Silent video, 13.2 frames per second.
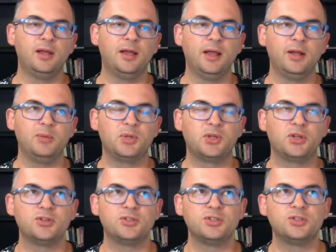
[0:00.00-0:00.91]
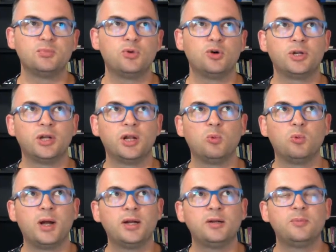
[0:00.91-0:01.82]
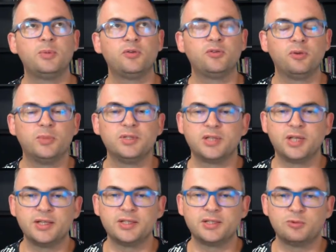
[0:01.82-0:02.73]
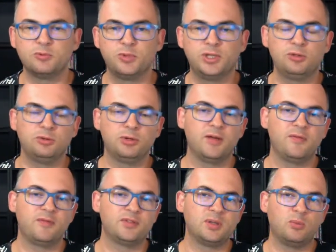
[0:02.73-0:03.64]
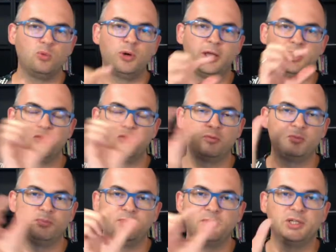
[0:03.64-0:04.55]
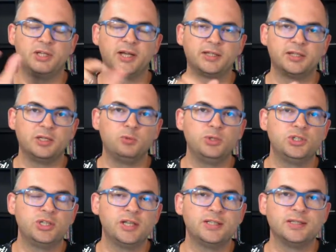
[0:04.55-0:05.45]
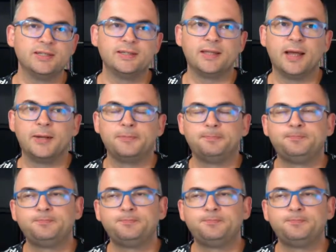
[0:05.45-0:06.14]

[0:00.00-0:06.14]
And because it's more than one performance test, we need to have some way of detecting which test is that.